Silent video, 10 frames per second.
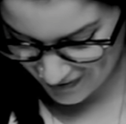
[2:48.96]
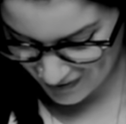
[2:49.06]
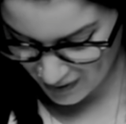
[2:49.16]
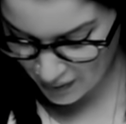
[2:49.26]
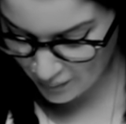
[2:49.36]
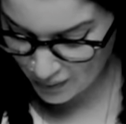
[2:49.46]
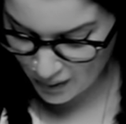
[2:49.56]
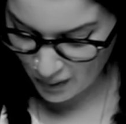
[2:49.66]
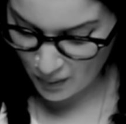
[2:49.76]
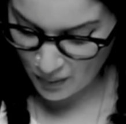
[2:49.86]
"You never
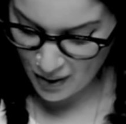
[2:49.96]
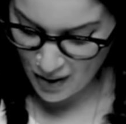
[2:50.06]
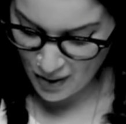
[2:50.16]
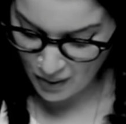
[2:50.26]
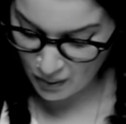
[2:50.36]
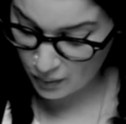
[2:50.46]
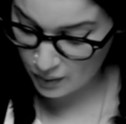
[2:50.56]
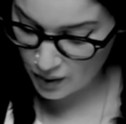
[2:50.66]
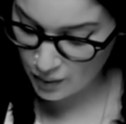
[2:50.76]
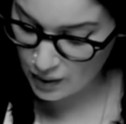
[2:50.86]
know,
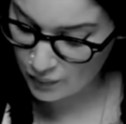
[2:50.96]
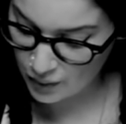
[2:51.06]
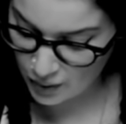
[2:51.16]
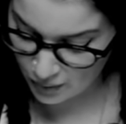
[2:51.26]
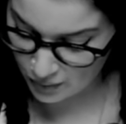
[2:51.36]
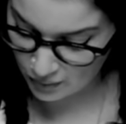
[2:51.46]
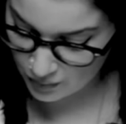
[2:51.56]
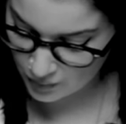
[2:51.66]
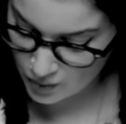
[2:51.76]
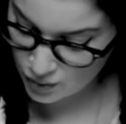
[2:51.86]
oh, you never know.
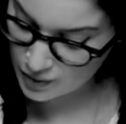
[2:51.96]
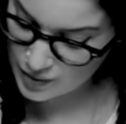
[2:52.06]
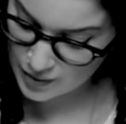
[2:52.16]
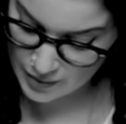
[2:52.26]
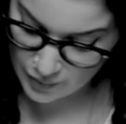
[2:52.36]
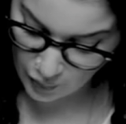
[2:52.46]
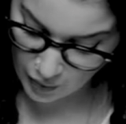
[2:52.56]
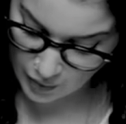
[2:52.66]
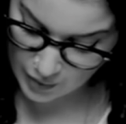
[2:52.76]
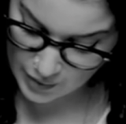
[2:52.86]
Trust us,
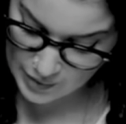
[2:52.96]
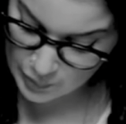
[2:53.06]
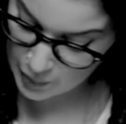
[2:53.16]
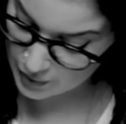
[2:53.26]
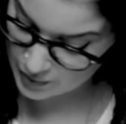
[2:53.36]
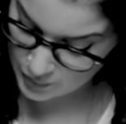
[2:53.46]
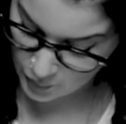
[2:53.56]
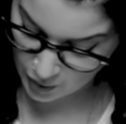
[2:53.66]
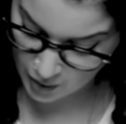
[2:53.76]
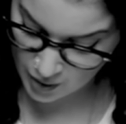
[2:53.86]
friend, it's better this
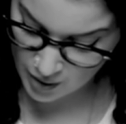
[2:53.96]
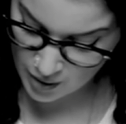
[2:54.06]
way."